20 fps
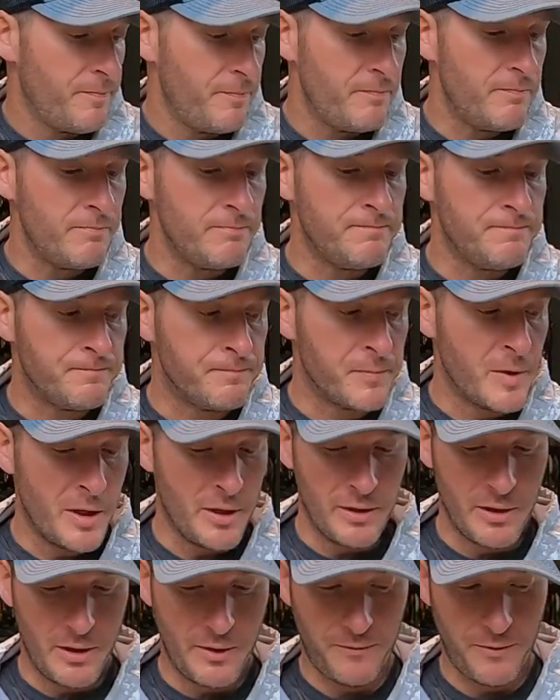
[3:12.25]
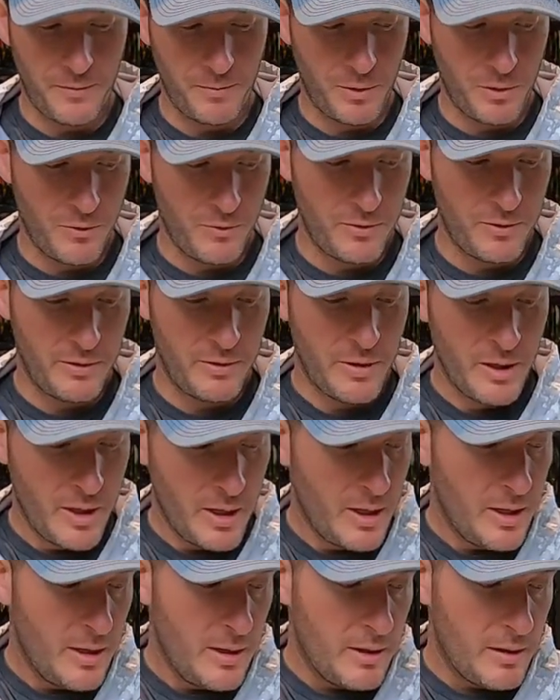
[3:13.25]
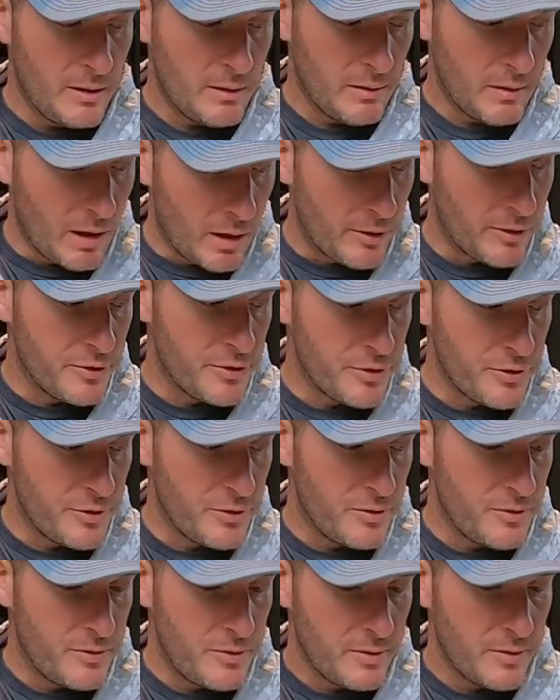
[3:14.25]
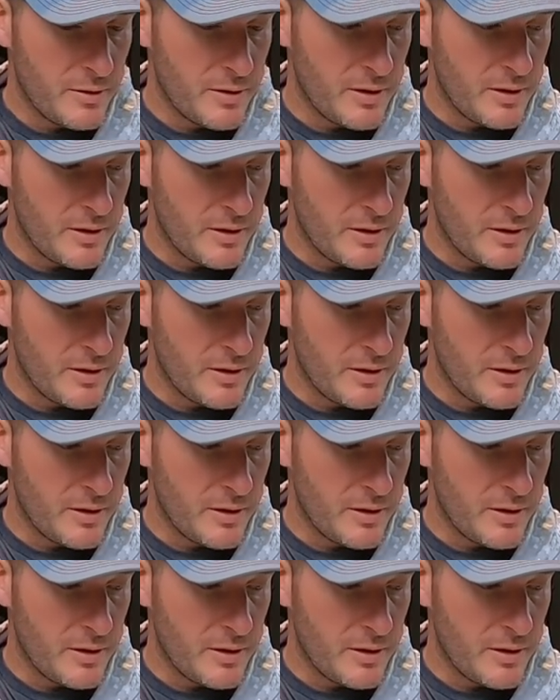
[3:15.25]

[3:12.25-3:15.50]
And then if I'm going larger